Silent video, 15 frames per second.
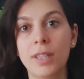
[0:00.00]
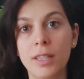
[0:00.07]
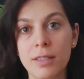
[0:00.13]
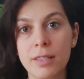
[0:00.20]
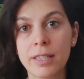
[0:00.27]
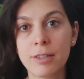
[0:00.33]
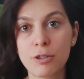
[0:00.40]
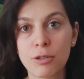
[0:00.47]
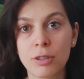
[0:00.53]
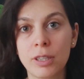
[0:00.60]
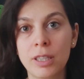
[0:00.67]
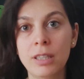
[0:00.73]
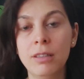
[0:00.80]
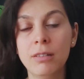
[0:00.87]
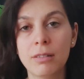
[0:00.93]

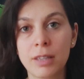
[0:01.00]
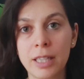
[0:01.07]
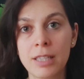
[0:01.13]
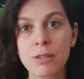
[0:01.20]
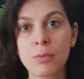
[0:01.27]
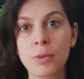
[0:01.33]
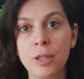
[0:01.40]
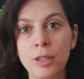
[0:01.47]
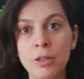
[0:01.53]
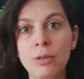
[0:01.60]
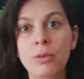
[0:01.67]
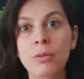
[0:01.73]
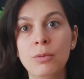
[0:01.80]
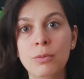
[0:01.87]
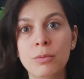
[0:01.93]
Essentially, that's where
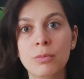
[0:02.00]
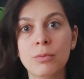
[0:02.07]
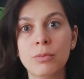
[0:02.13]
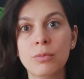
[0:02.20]
you